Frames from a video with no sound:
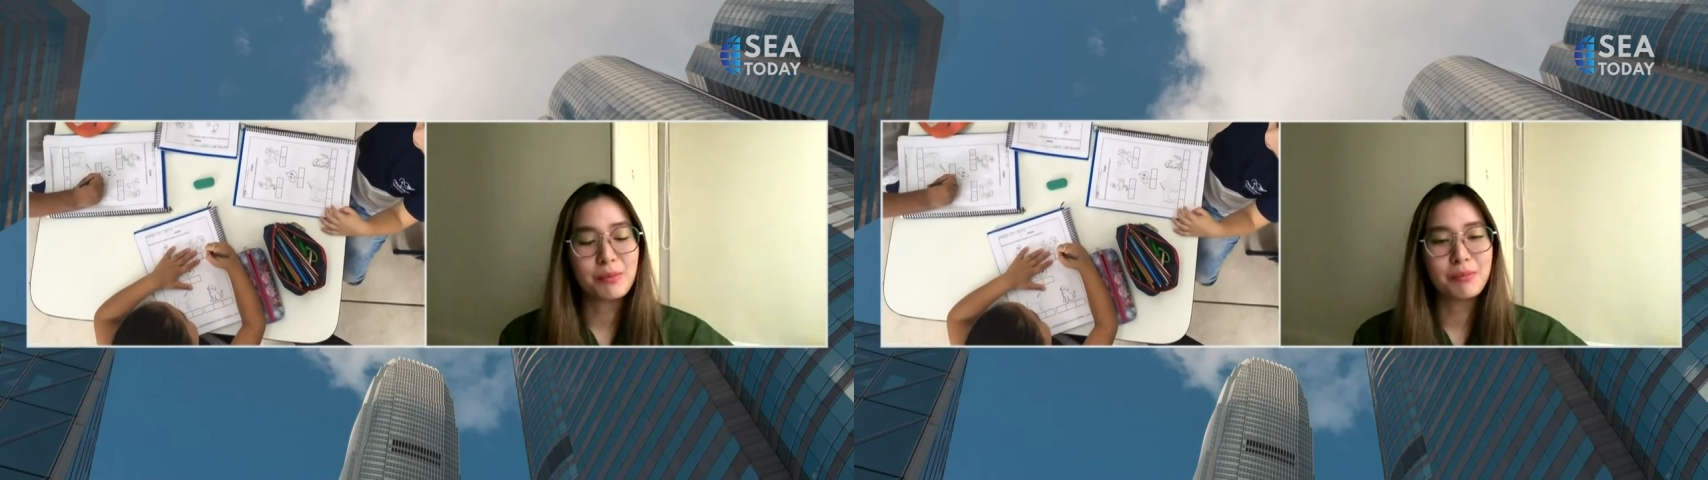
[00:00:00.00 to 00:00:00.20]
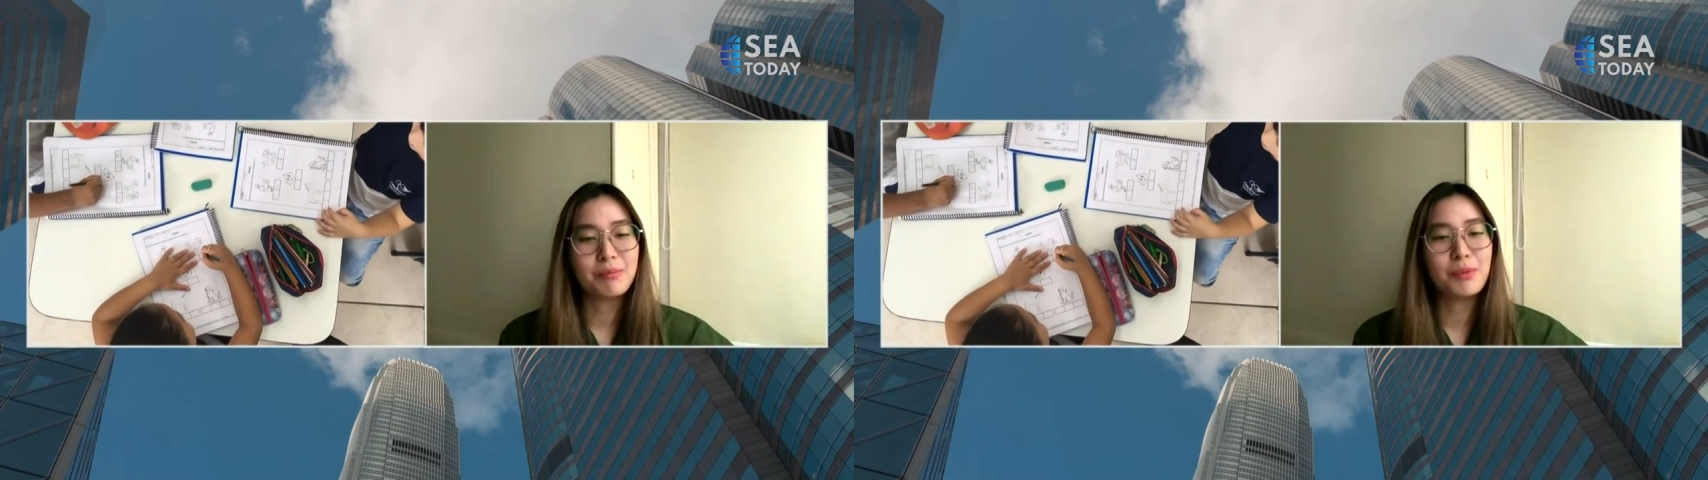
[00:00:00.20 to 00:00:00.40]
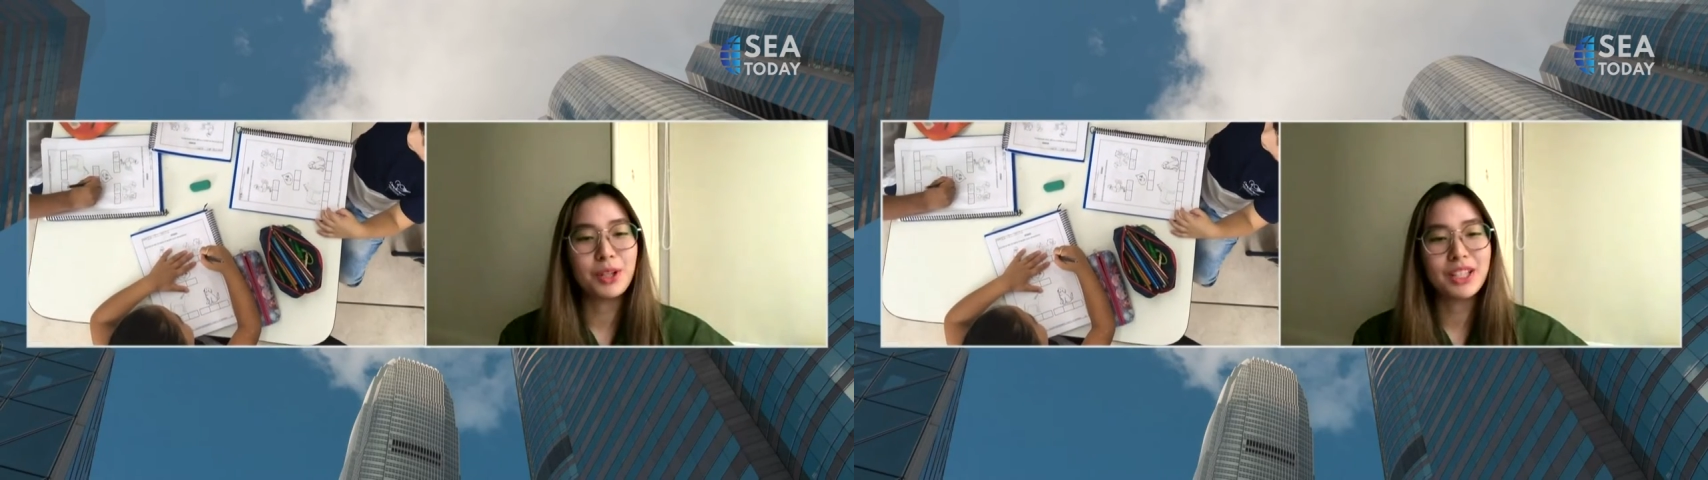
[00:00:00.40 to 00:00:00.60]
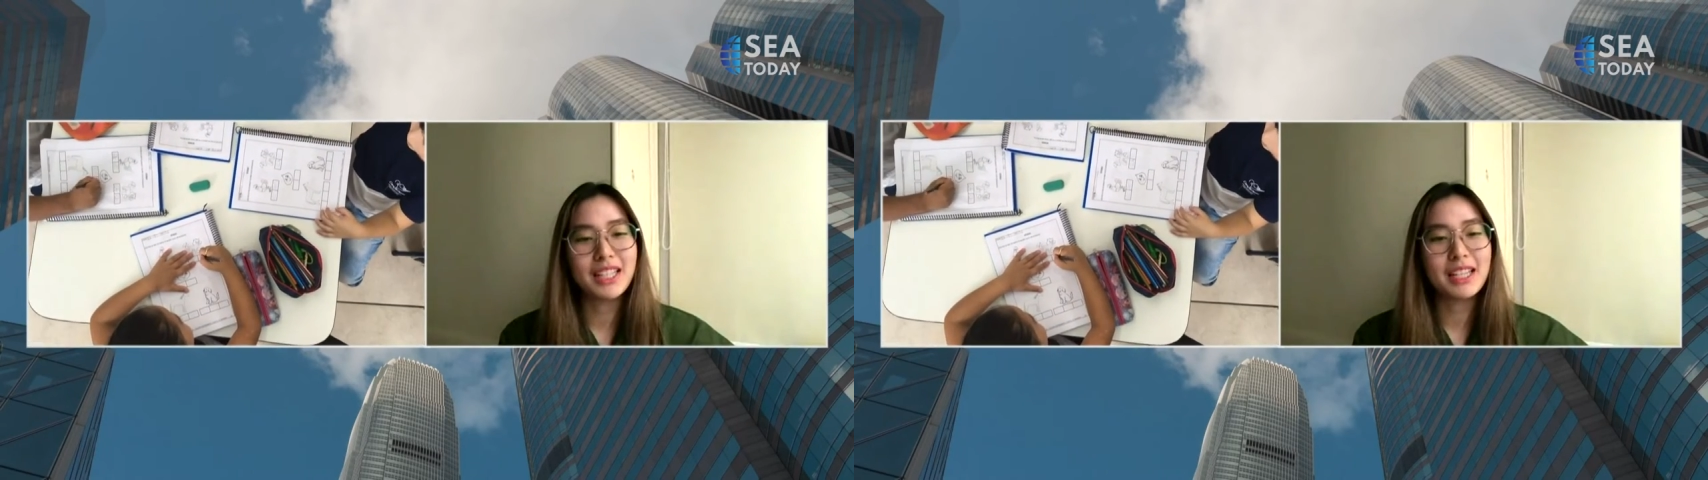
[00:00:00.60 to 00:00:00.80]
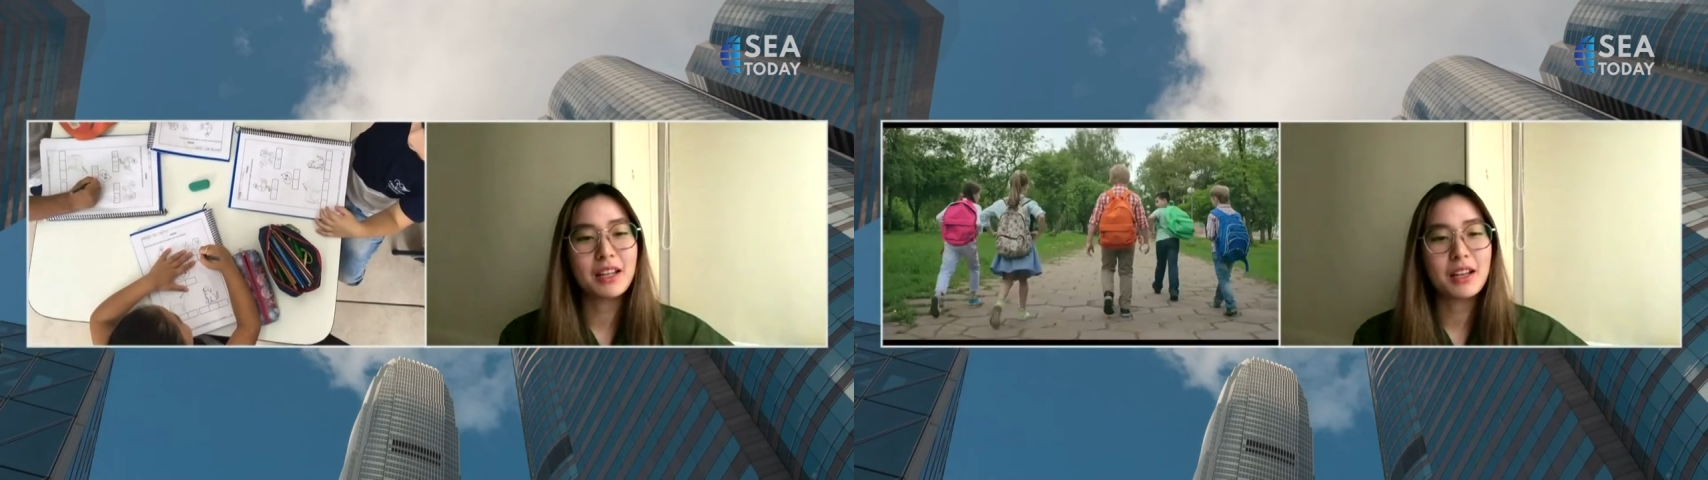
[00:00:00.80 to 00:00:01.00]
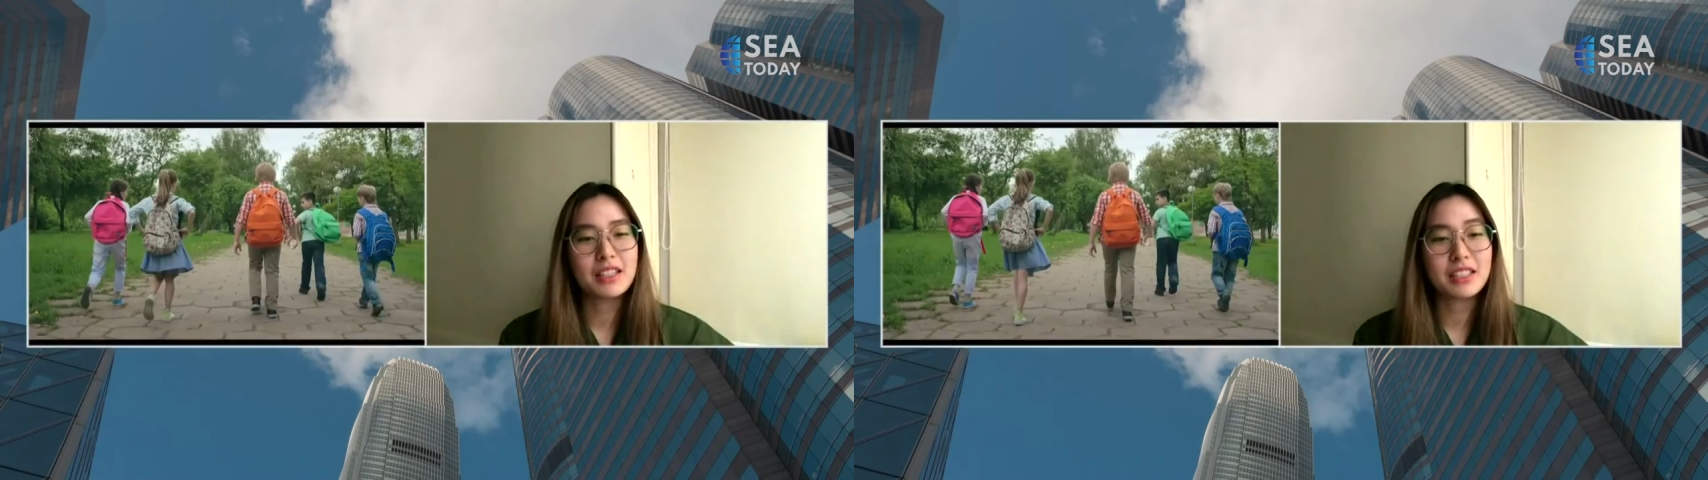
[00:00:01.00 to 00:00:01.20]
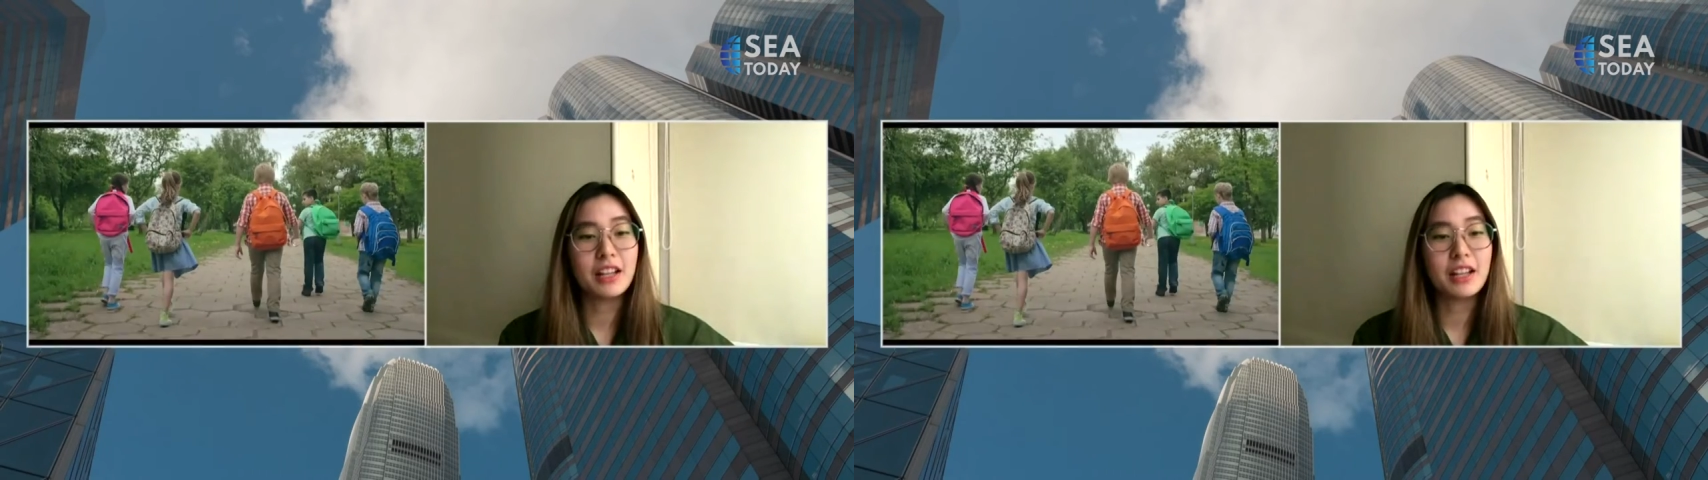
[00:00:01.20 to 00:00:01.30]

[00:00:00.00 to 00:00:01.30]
So more like